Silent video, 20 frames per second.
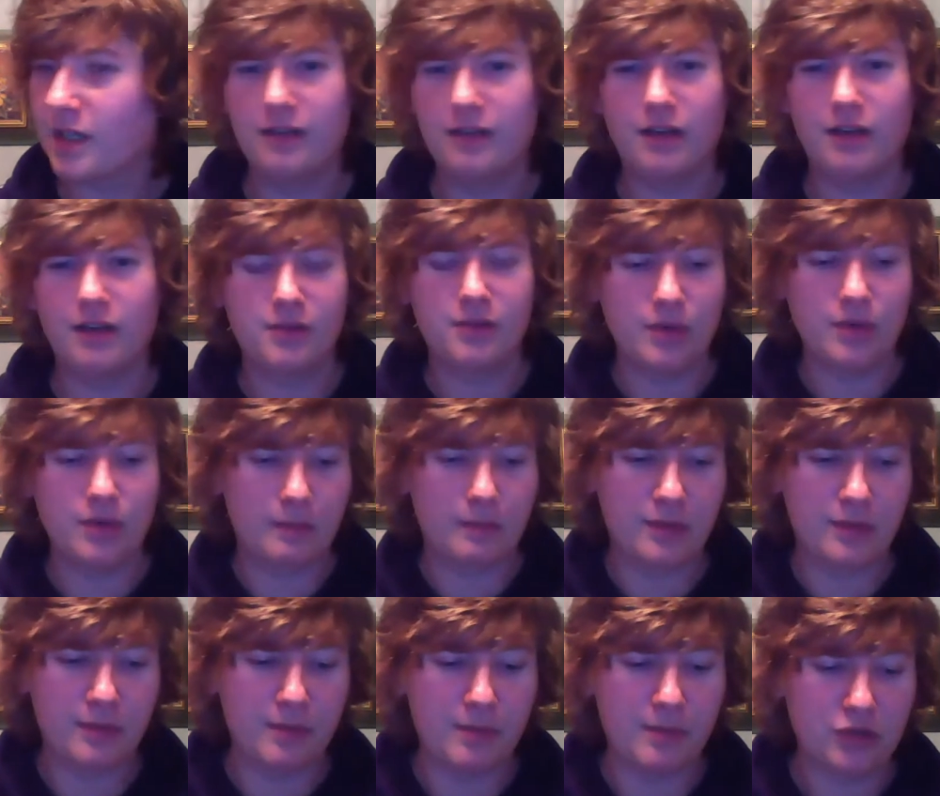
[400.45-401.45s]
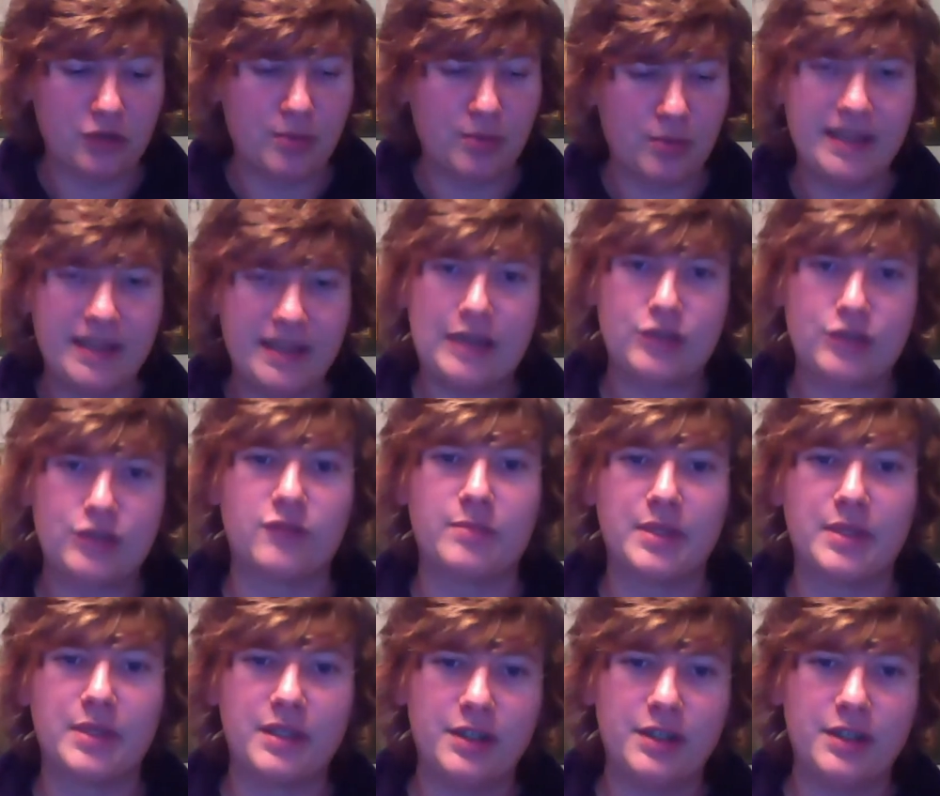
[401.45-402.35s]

don't know what the models were made out of, but you